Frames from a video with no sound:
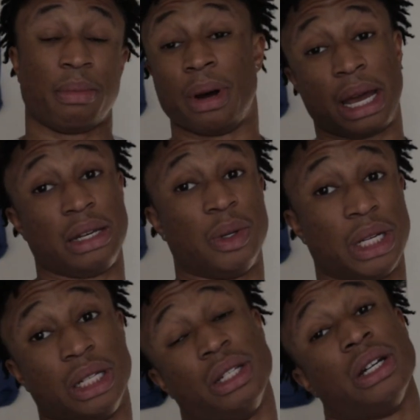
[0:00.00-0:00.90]
But
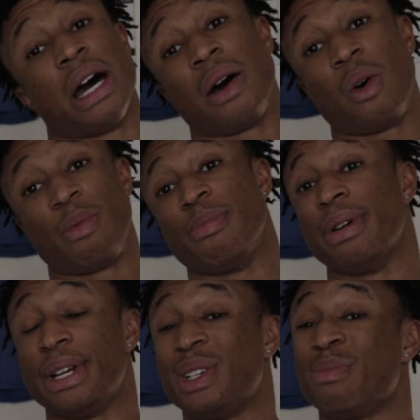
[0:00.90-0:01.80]
anyways, I open
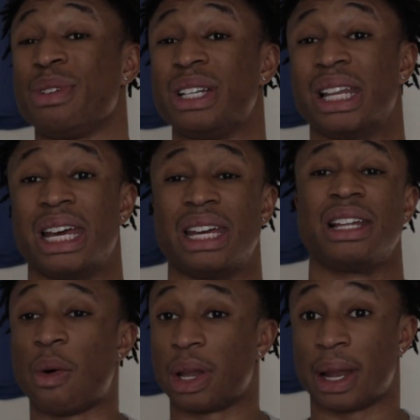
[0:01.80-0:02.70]
bench pretty light.
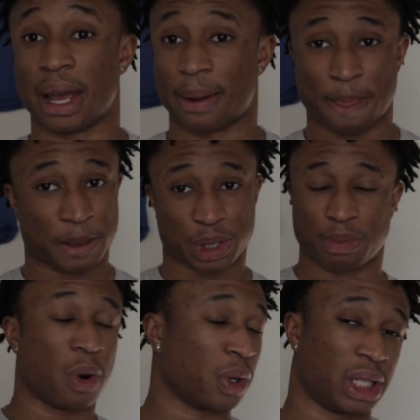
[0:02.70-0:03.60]
I went light,
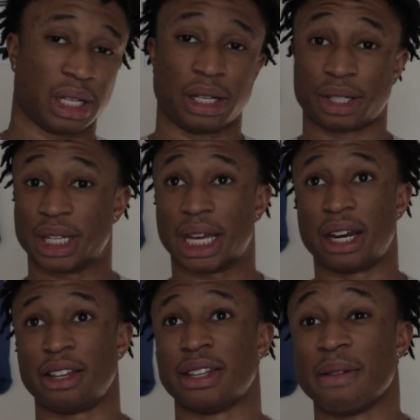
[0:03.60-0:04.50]
smoked it.
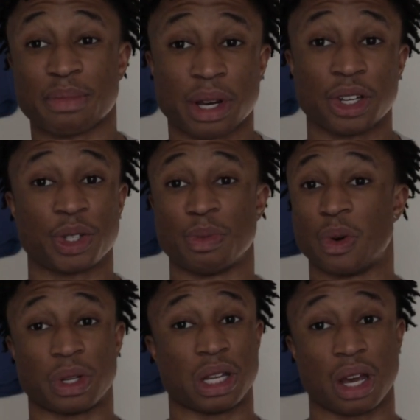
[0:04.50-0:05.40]
Second attempt,
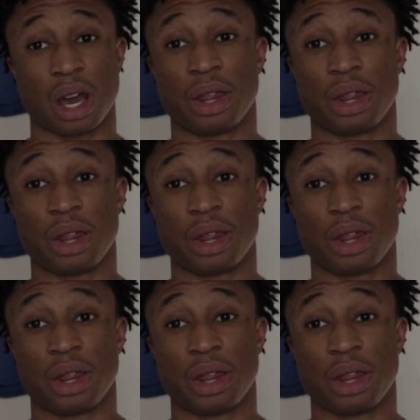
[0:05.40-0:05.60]
smoked it.